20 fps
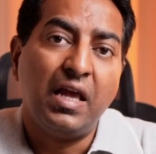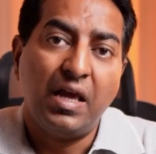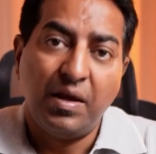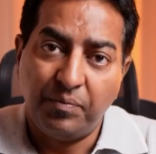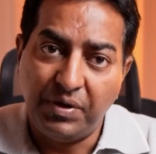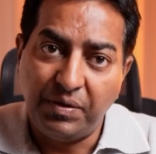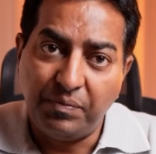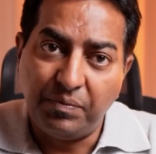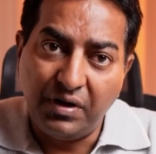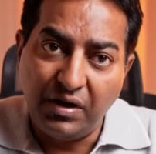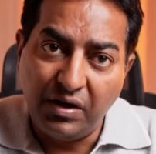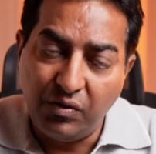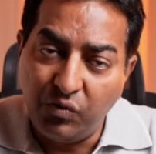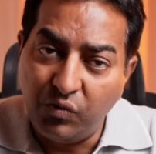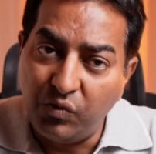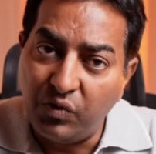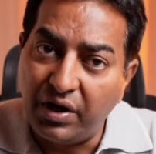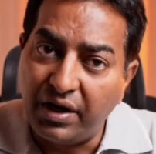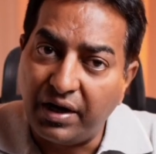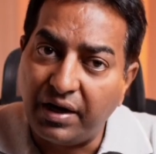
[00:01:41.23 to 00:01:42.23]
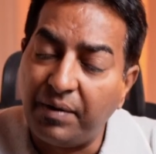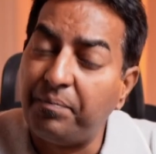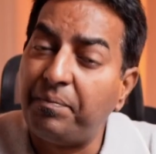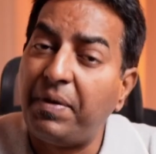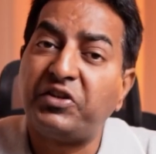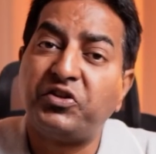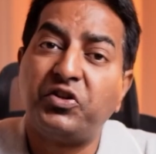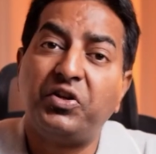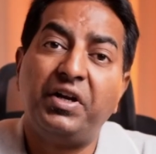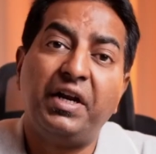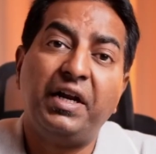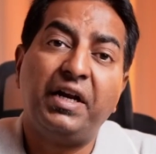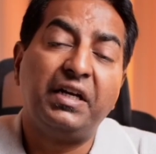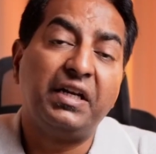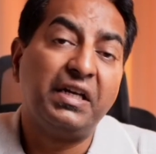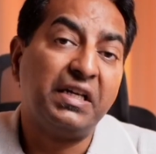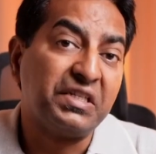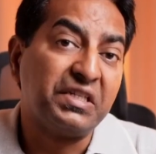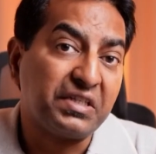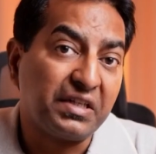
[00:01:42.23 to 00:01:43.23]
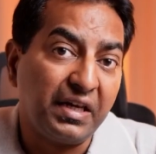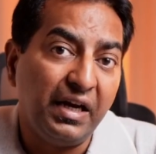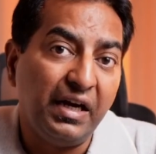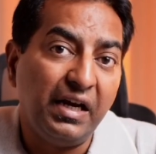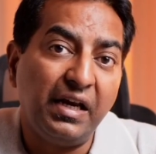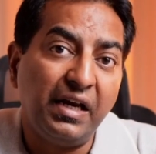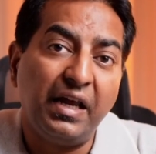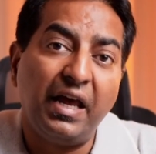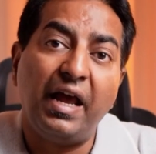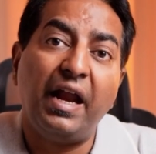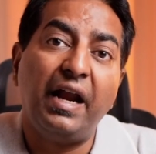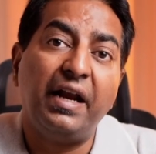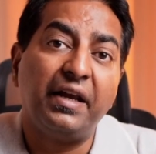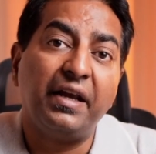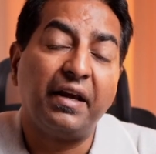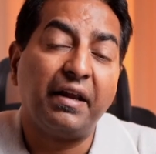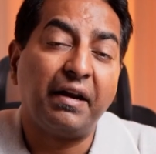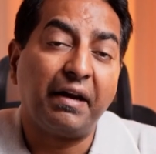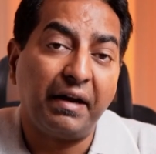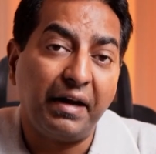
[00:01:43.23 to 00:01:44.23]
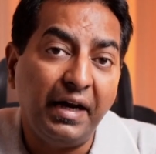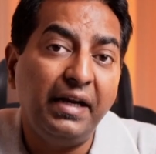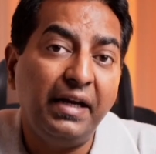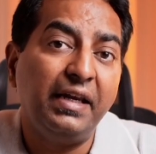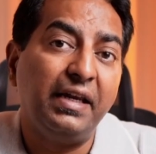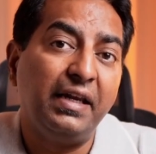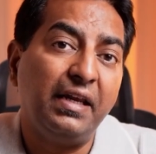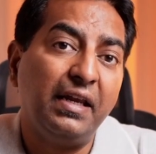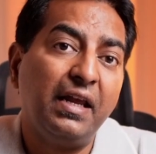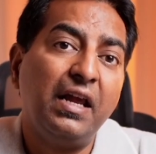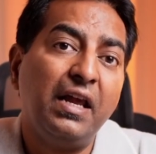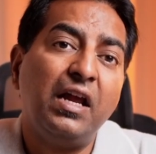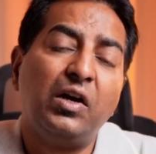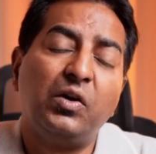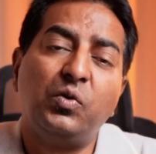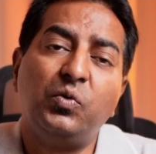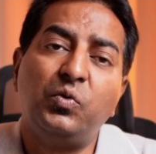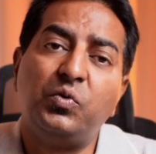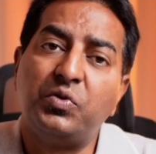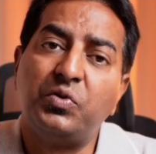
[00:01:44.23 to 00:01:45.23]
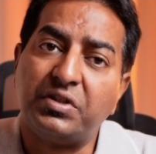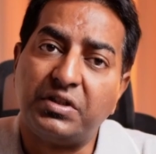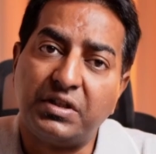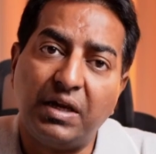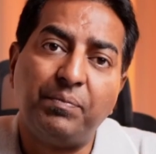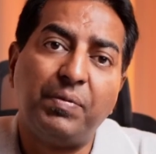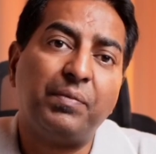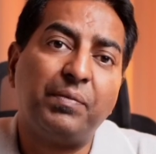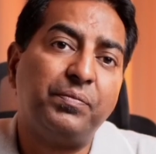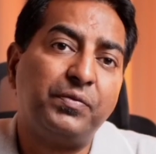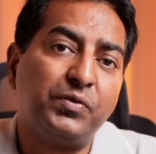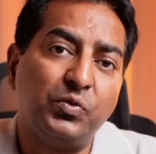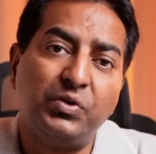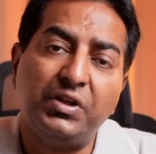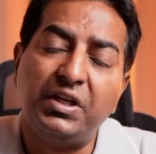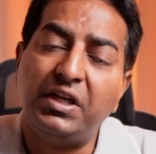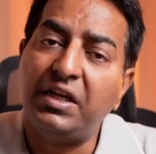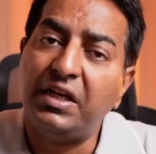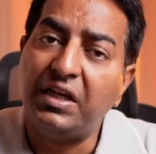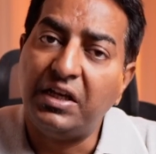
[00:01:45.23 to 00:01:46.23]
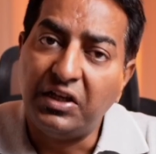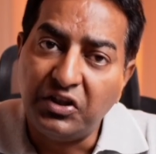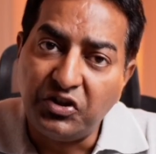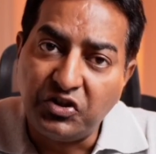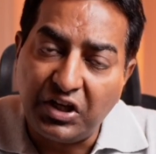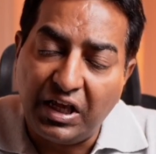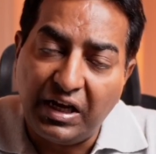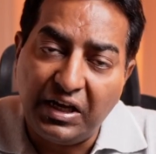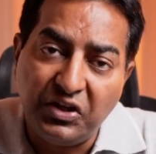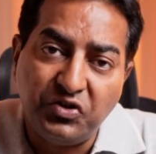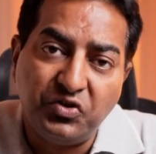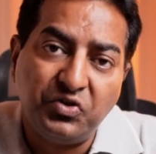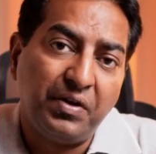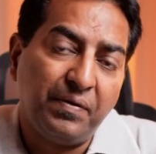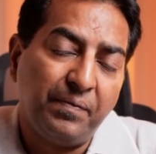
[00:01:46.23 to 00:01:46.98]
people who are passionate, skilled, and ready to step up to the challenge.